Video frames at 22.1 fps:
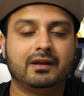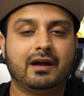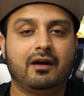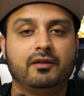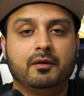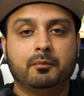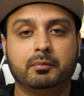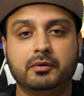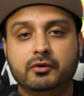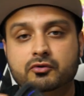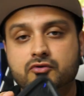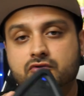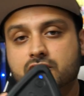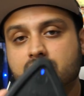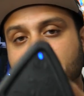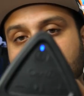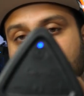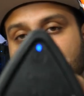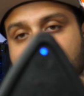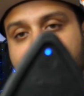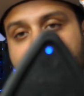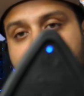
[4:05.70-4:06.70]
down the
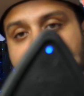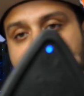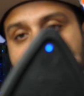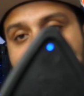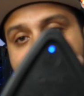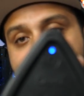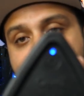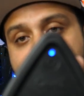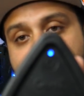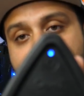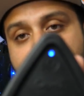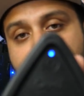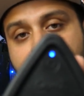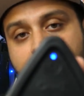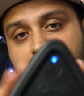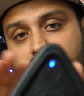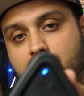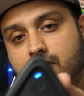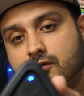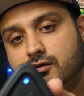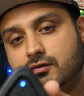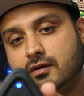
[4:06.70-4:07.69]
Bluetooth button like you have
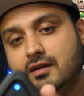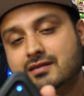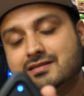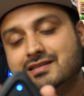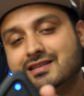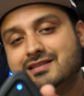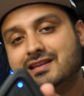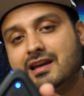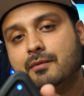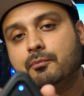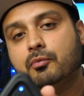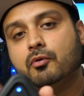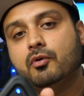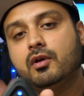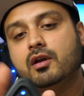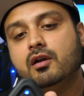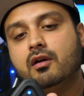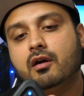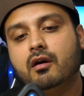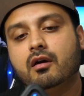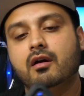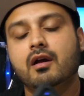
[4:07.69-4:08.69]
in this example
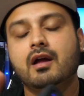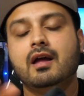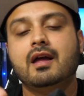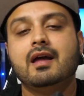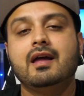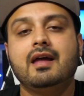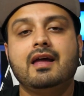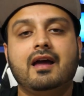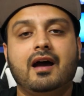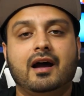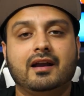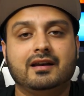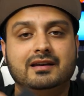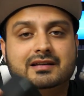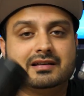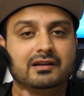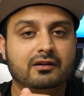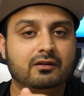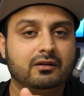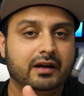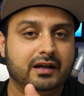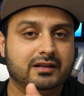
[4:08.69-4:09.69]
here
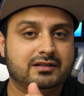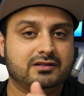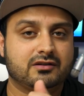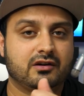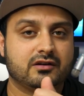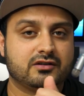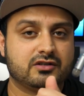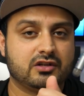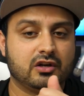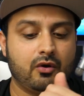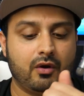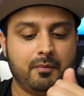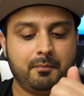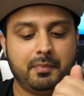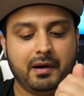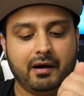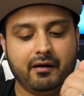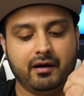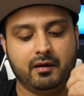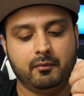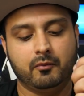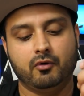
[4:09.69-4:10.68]
until it starts to go in
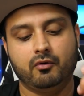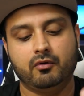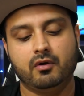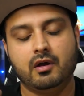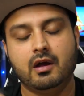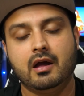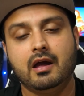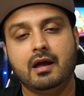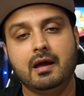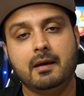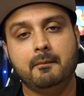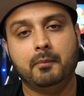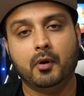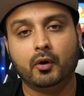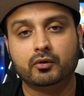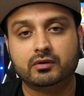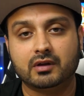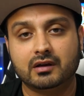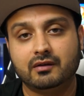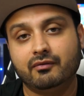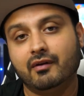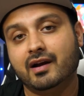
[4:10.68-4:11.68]
pairing mode.
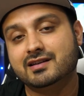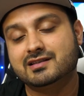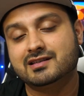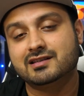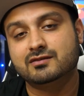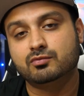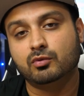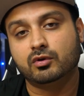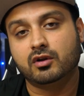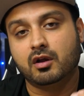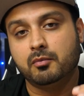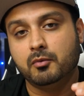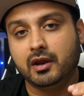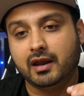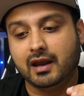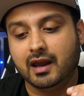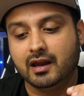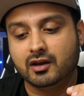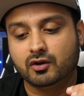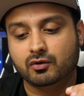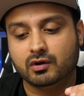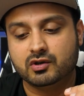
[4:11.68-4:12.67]
Both the devices will
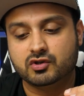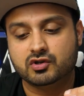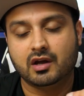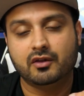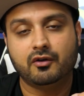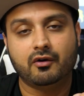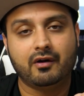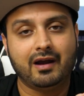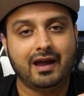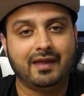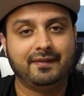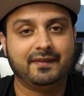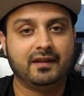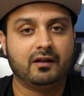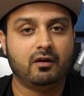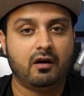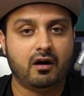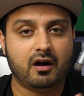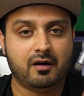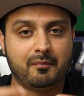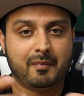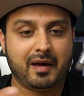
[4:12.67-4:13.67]
communicate to each other and they'll
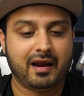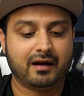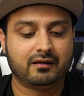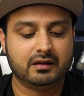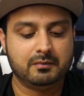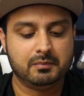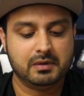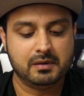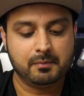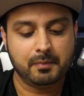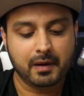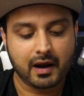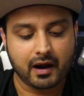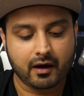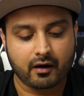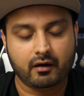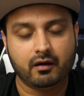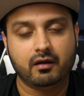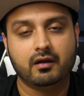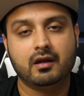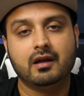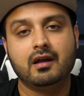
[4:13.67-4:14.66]
automatically be
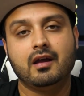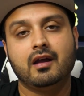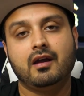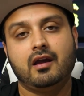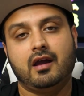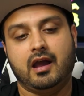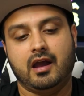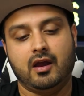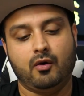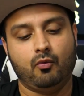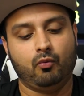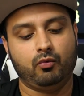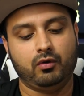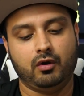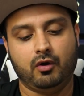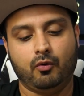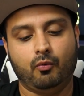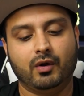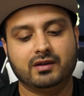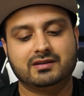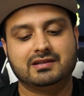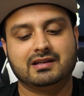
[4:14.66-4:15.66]
paired. And
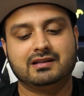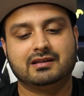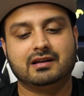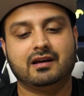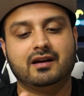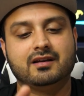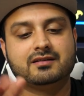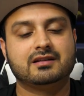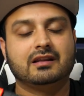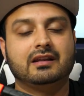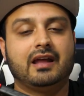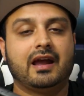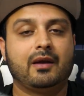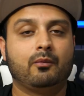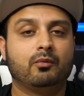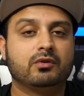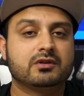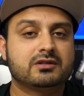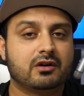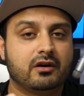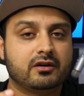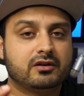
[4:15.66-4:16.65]
once it does, the light
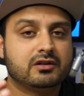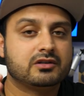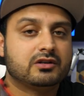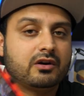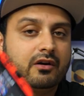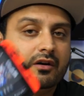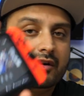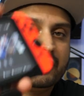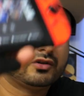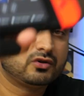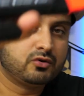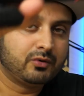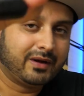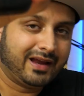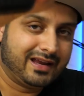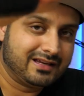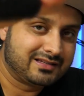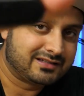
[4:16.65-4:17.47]
will start to turn to a